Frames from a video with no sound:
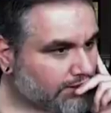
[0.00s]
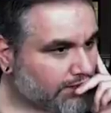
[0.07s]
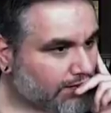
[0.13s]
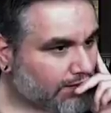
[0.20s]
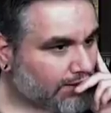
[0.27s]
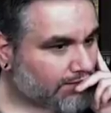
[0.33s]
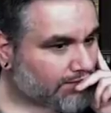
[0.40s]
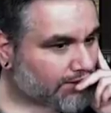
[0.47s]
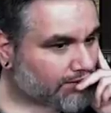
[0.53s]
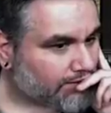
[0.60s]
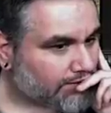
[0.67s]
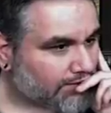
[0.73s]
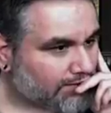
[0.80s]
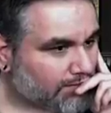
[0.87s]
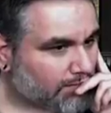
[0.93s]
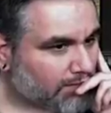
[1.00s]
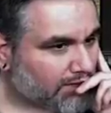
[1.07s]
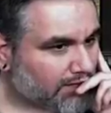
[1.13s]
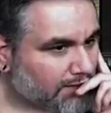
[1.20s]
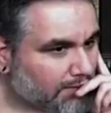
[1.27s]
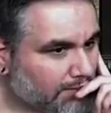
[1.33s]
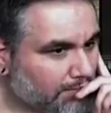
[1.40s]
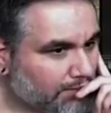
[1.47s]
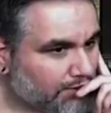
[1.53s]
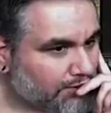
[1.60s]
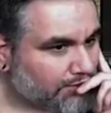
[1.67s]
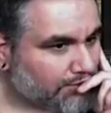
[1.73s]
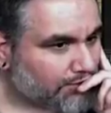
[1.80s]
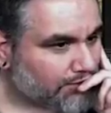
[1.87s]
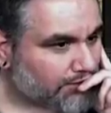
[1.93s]
No, I'd rather just have a blocker, but I'm pretty
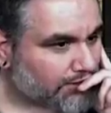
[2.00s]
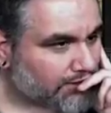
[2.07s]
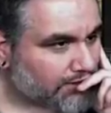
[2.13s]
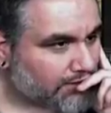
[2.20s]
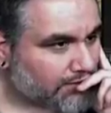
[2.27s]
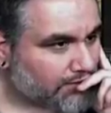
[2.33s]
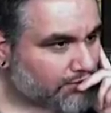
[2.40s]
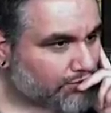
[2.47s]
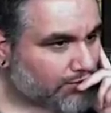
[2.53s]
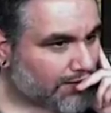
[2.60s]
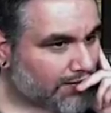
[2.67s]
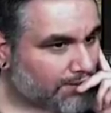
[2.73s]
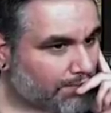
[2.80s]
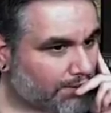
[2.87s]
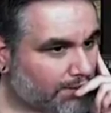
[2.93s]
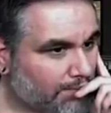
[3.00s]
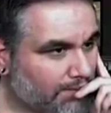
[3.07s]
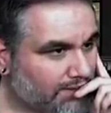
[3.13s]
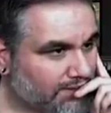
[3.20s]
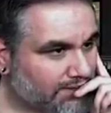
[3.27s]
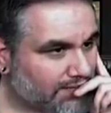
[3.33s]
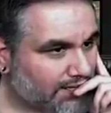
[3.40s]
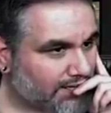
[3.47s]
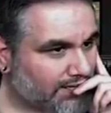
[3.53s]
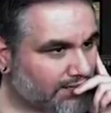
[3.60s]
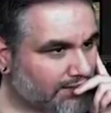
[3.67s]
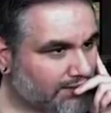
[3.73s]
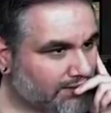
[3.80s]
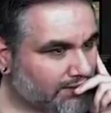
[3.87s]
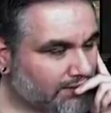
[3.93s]
sure they're just going to try to pump this guy,
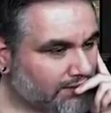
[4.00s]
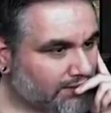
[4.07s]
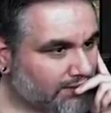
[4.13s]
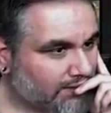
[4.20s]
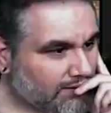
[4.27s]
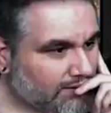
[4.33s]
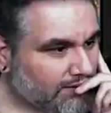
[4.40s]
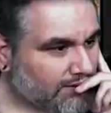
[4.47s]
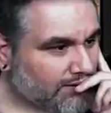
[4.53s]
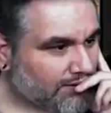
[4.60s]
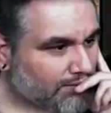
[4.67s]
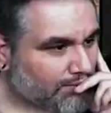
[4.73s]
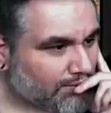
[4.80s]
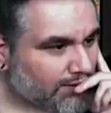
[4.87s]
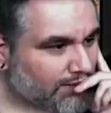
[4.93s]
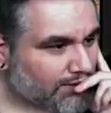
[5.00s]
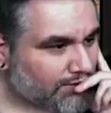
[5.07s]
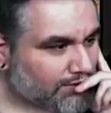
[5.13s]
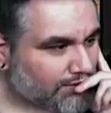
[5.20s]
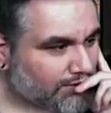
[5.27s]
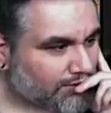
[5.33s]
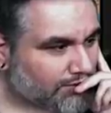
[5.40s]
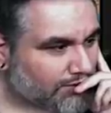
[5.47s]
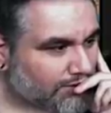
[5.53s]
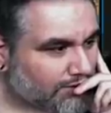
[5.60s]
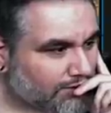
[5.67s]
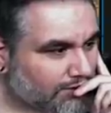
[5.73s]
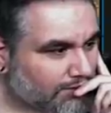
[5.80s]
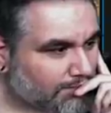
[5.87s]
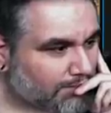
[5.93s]
and we're going to Torrential
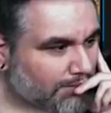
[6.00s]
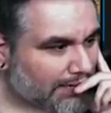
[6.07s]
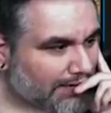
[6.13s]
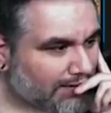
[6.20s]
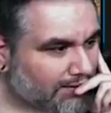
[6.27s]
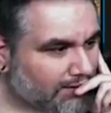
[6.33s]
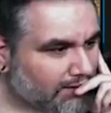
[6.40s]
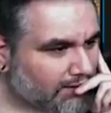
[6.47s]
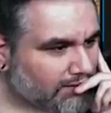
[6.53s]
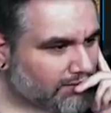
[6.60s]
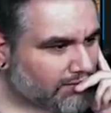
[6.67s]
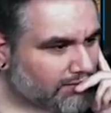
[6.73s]
Gearhulk and path it.